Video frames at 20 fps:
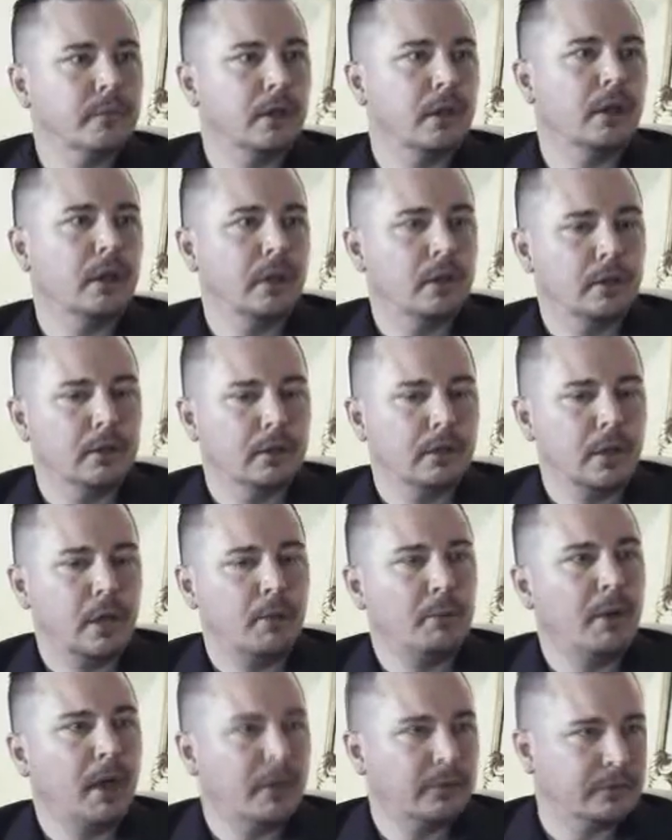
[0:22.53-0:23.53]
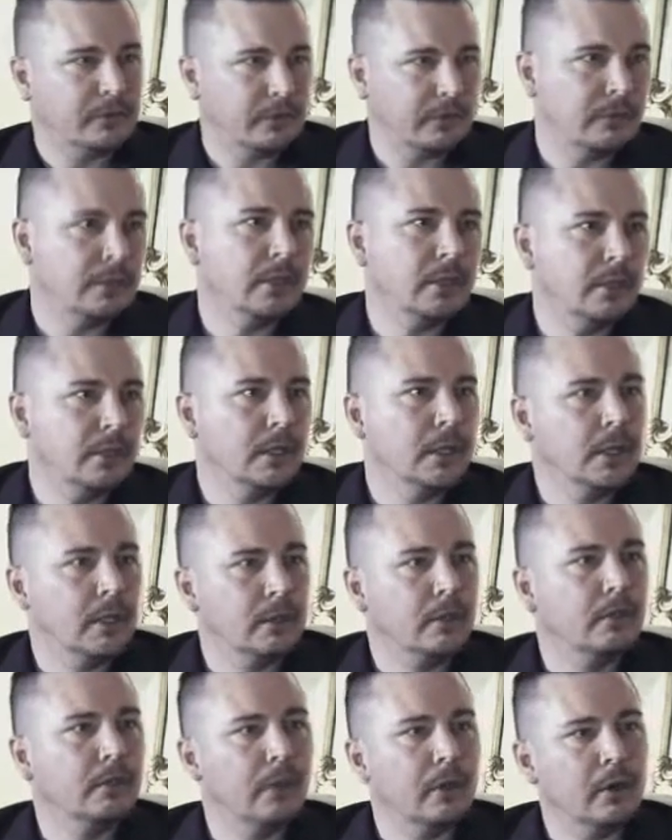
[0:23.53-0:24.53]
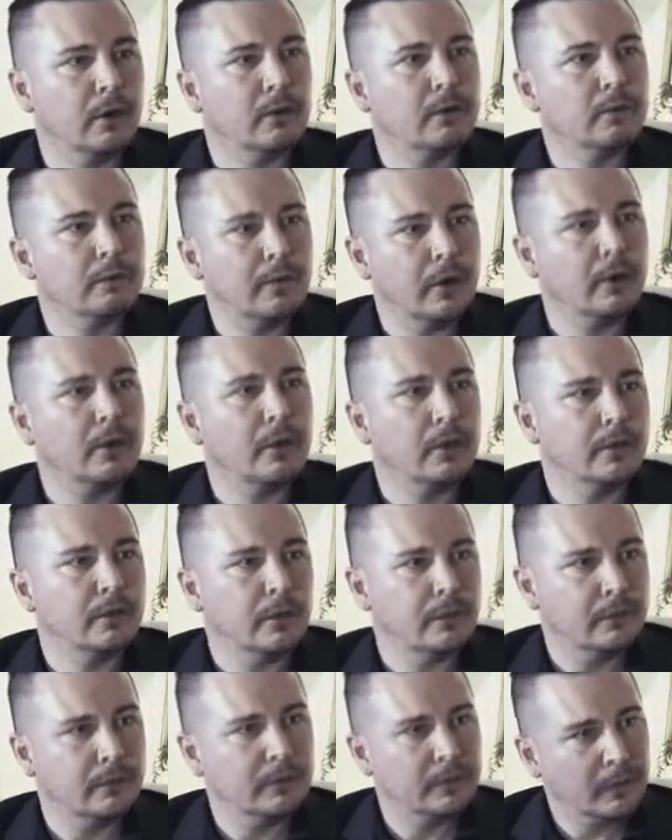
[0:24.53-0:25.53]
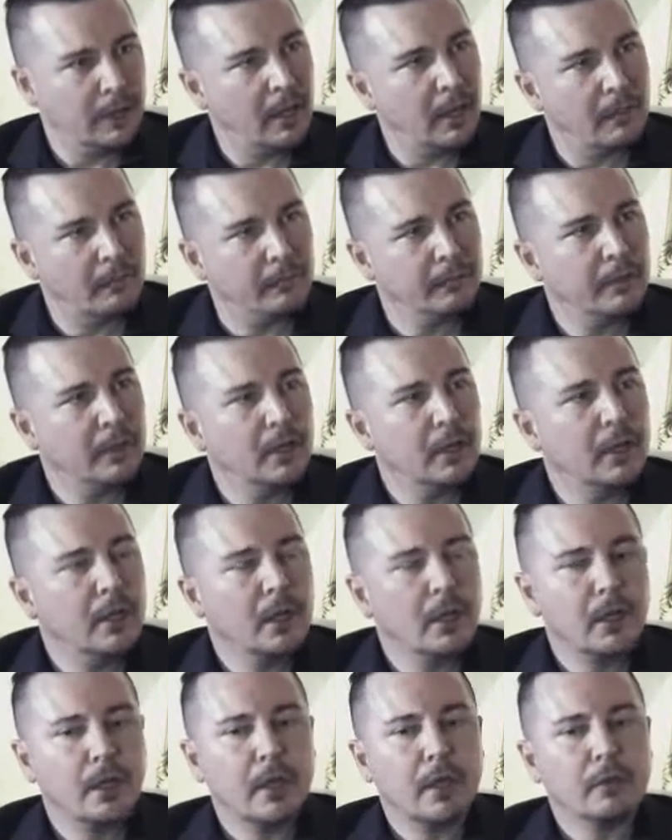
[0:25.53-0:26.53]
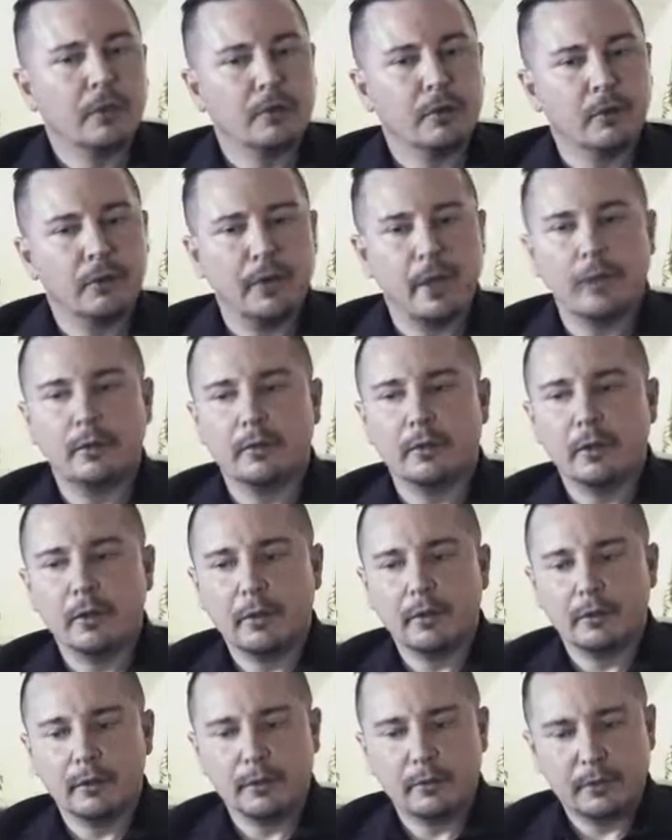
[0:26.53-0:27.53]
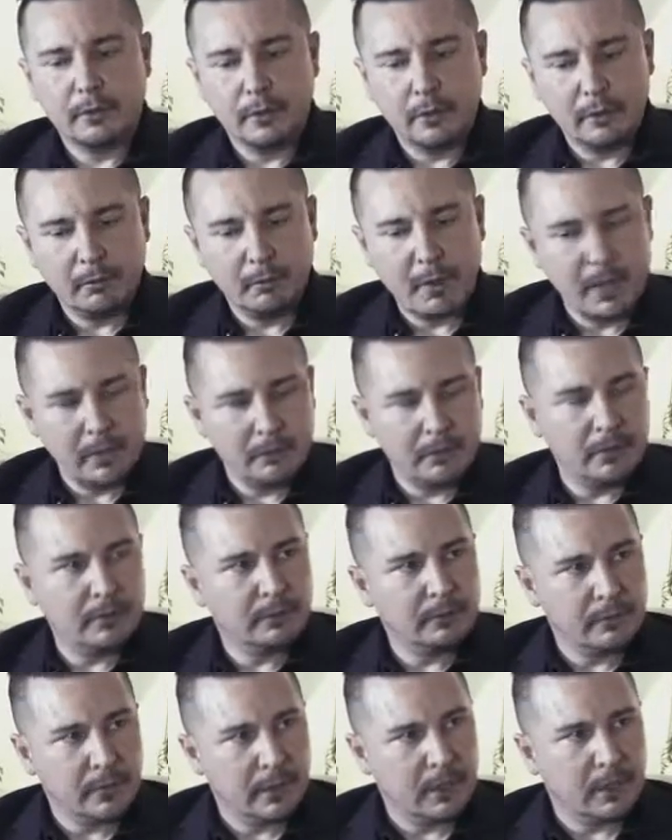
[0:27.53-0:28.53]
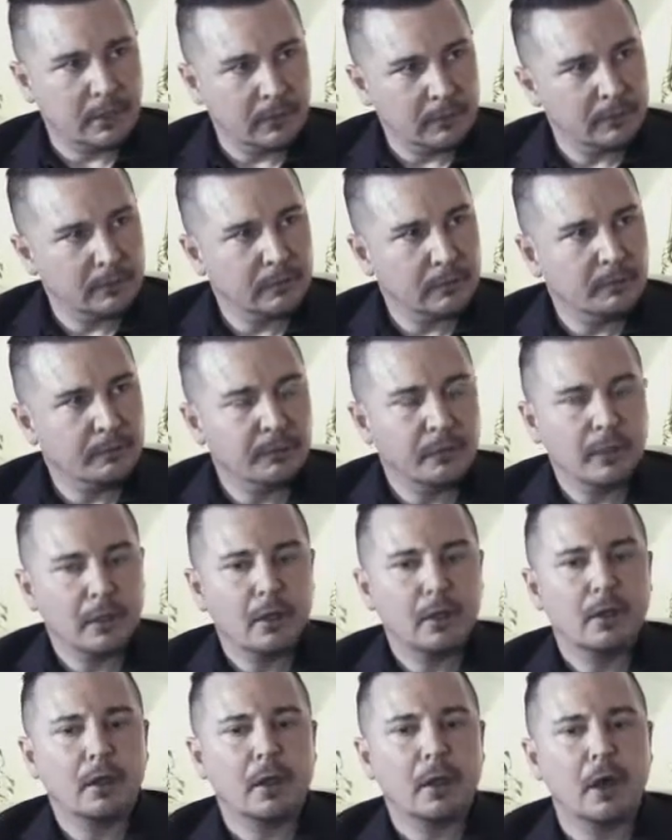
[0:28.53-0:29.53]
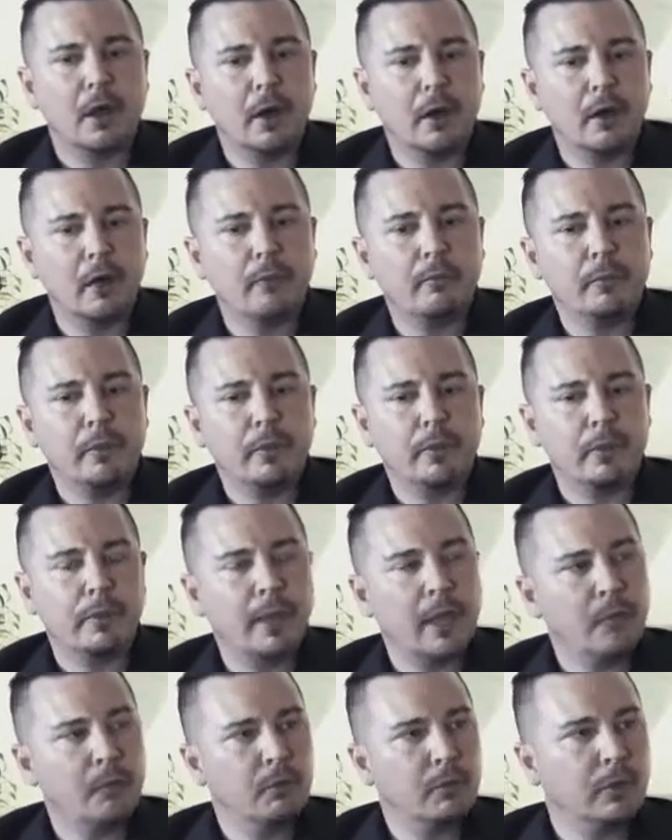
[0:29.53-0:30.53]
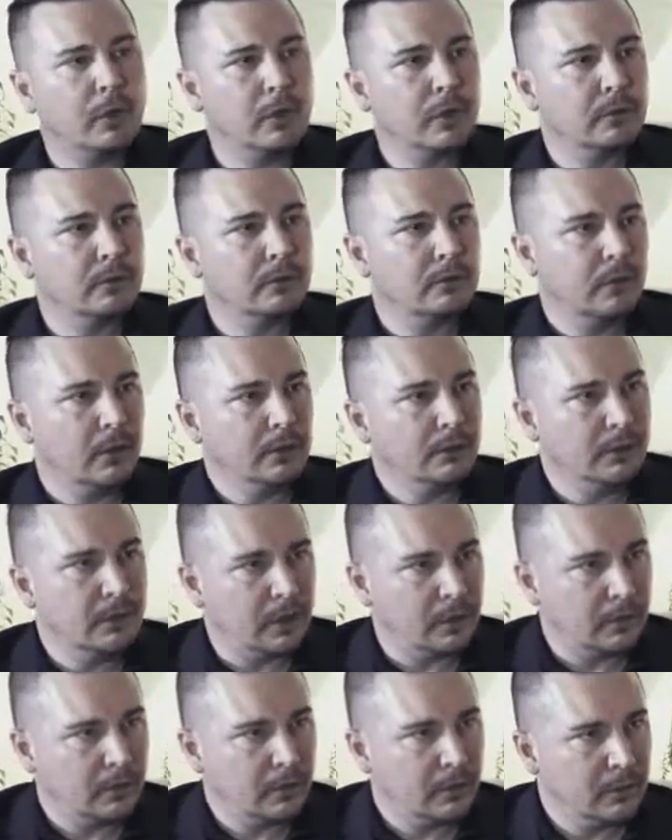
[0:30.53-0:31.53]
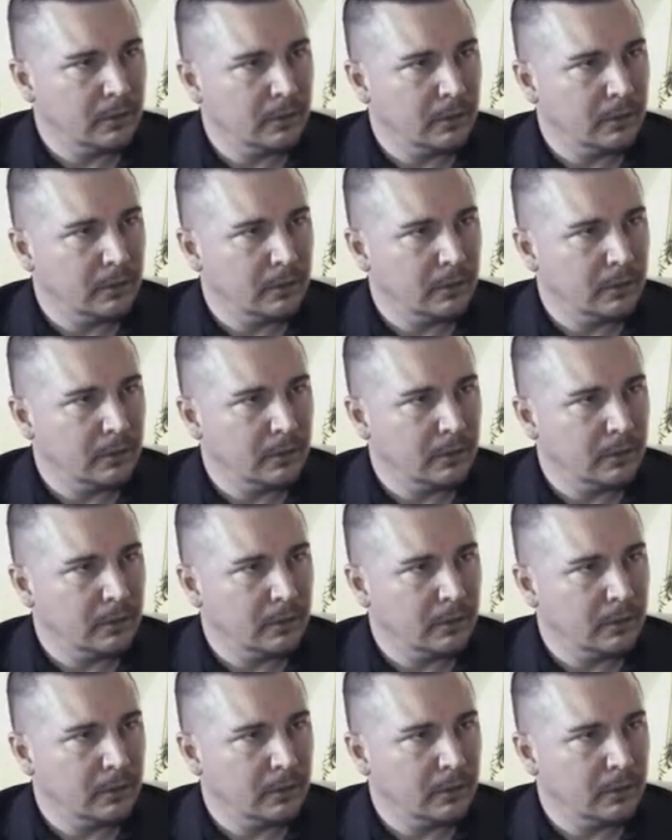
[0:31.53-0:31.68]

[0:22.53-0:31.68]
apostasy in their variant of Islam. So they took many of these things. They were consulted